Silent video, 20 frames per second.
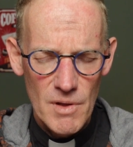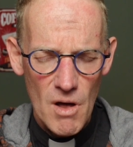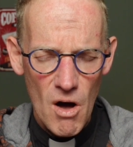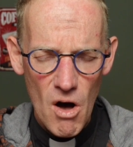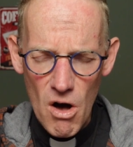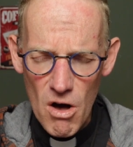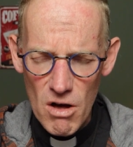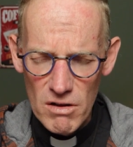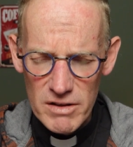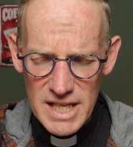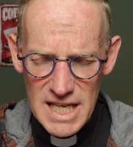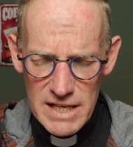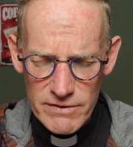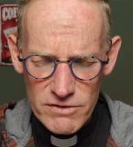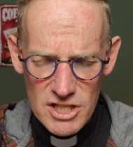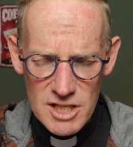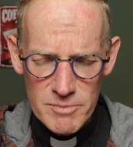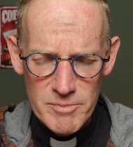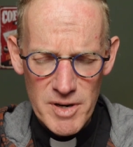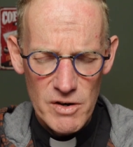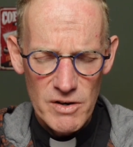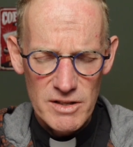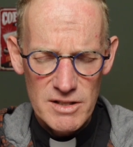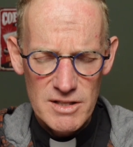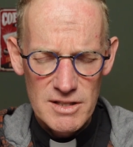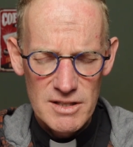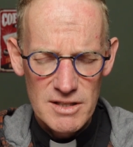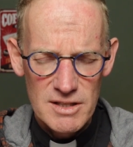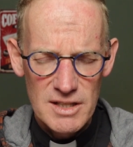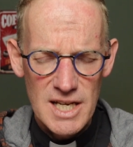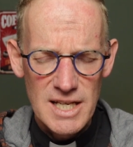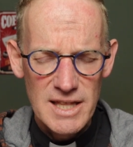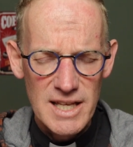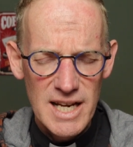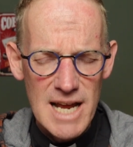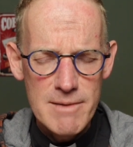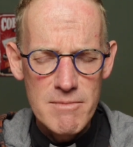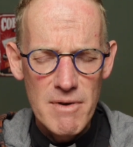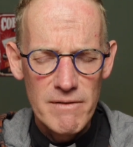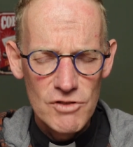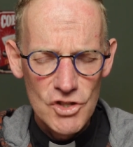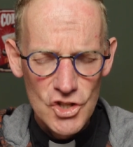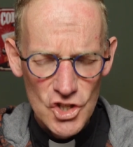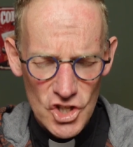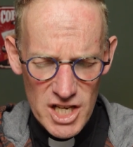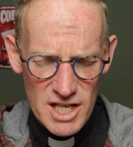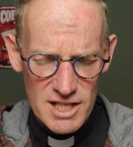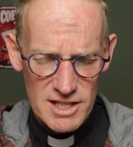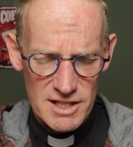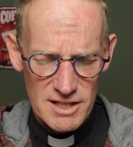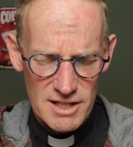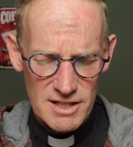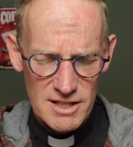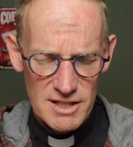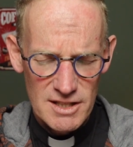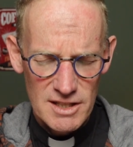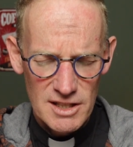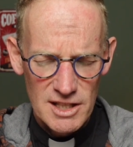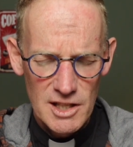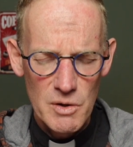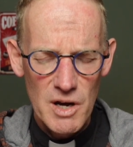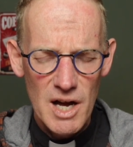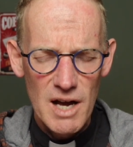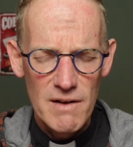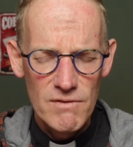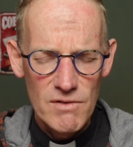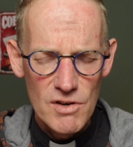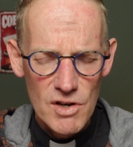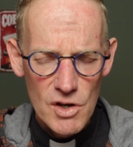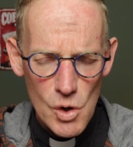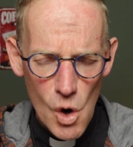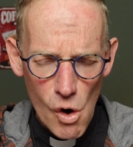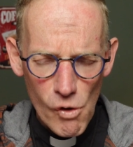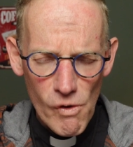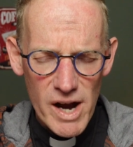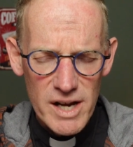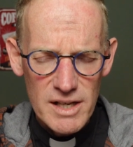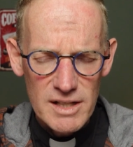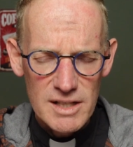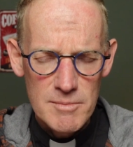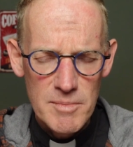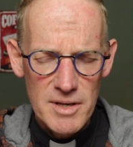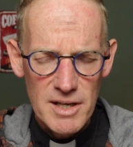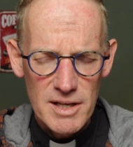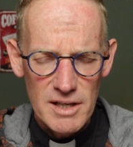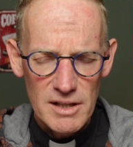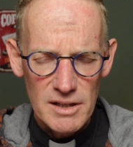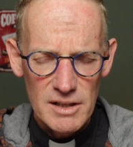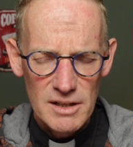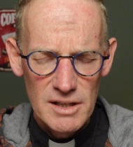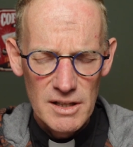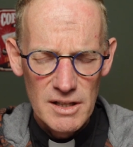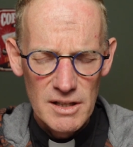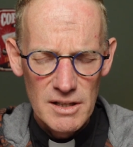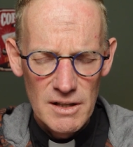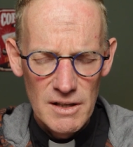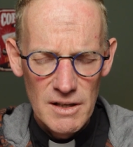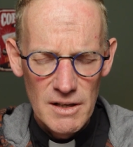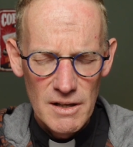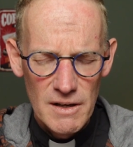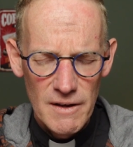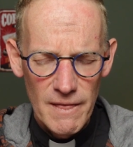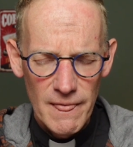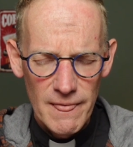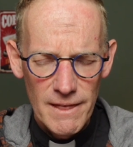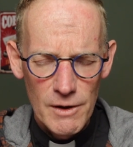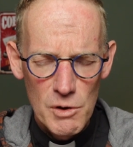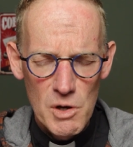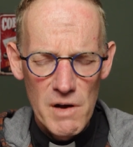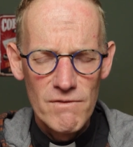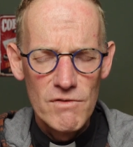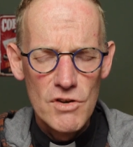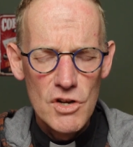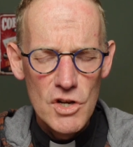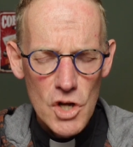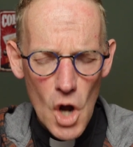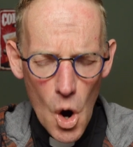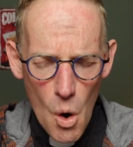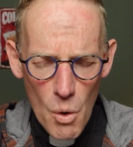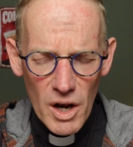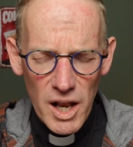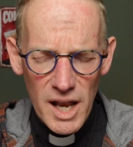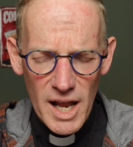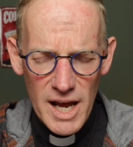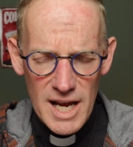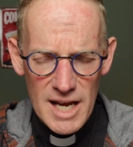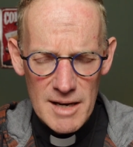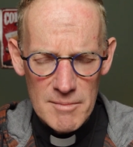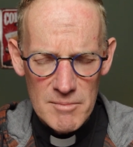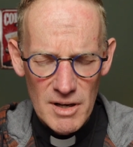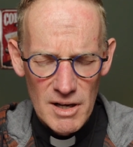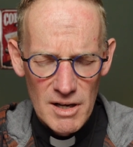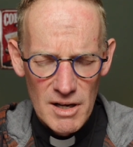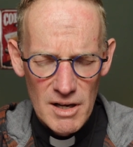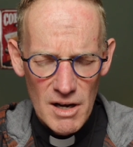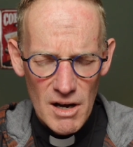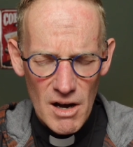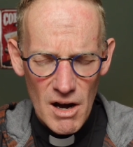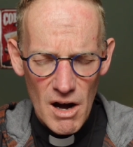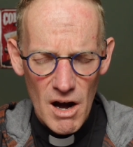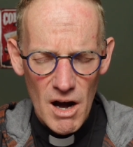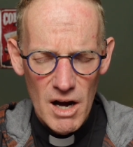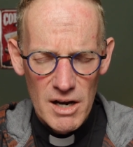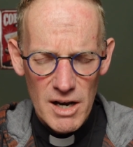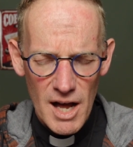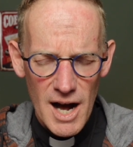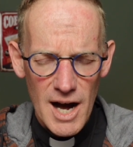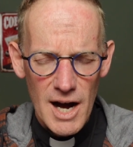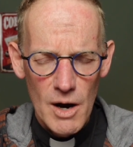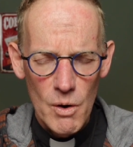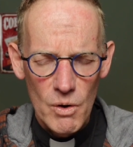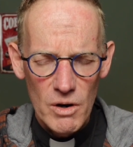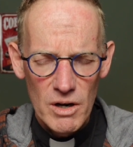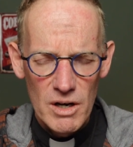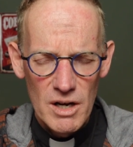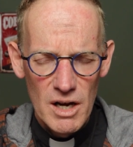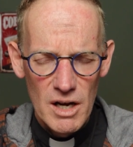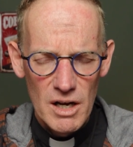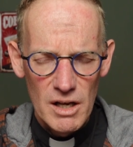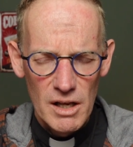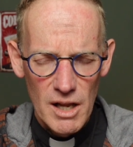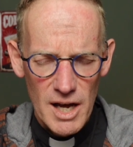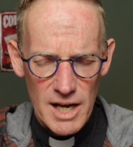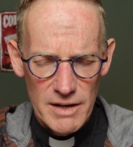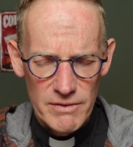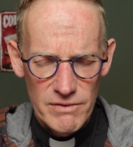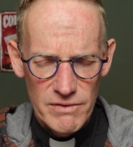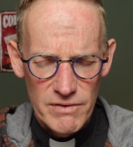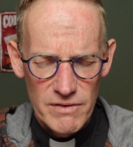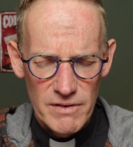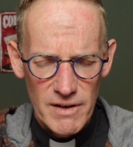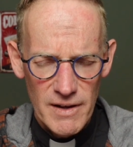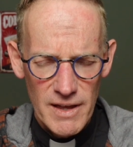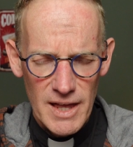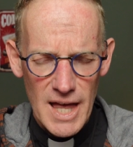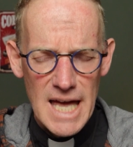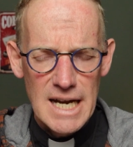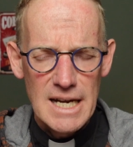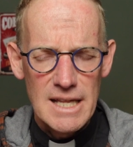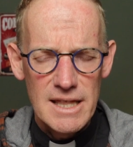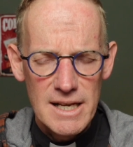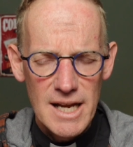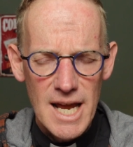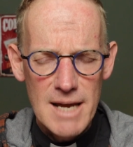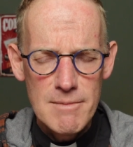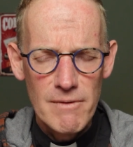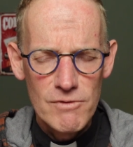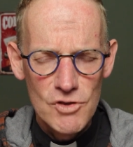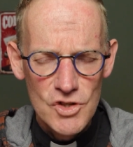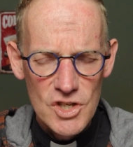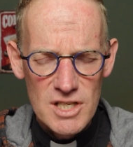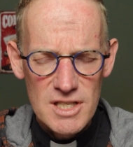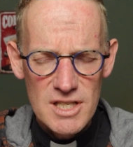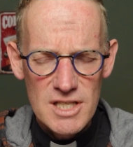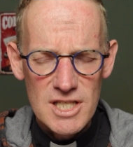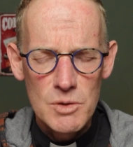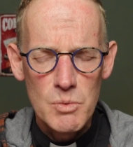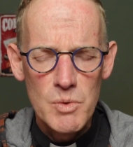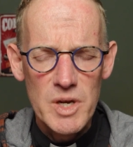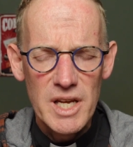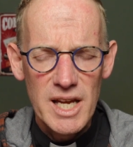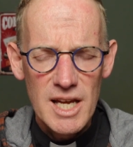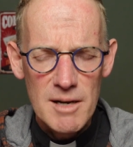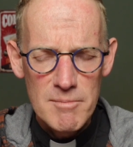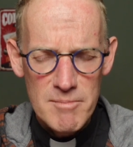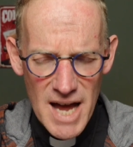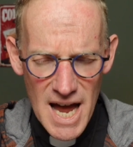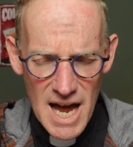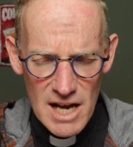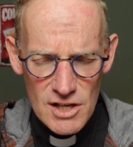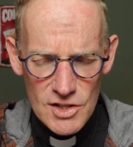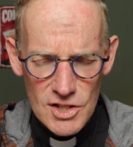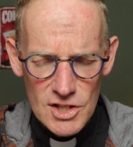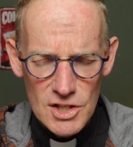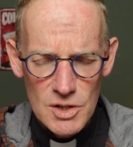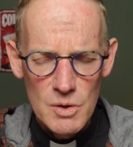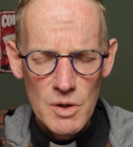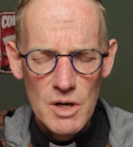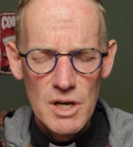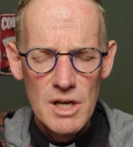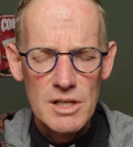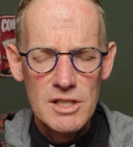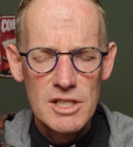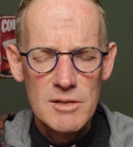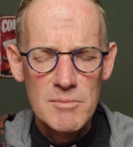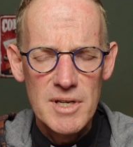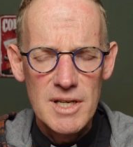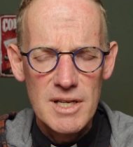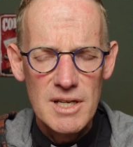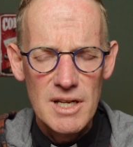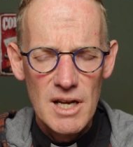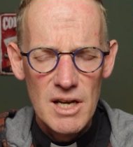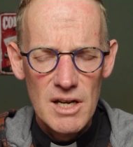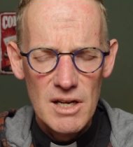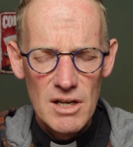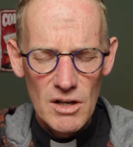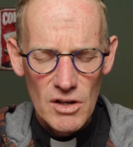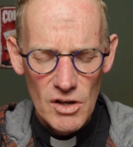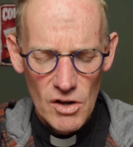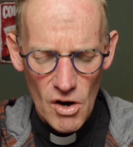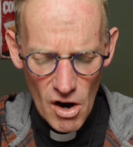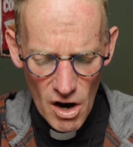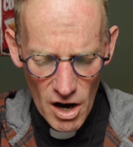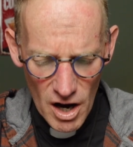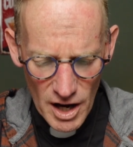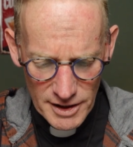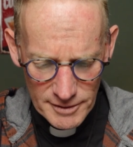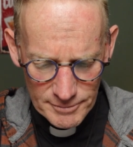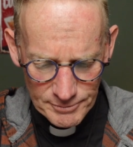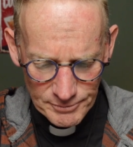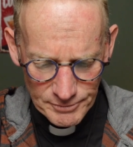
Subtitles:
All the evil spirits, in the name of Jesus, you have no right to be here. You have no claim on our life. And in the name of Jesus, we command you to be gone.